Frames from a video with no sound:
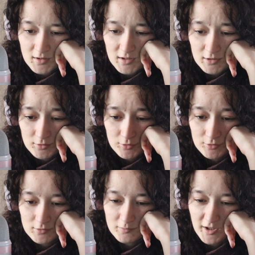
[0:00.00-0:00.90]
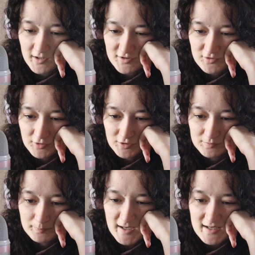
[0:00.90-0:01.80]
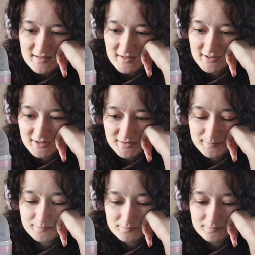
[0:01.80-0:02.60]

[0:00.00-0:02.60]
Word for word: Hello. Oh my god, it's so cute. Big ass ears.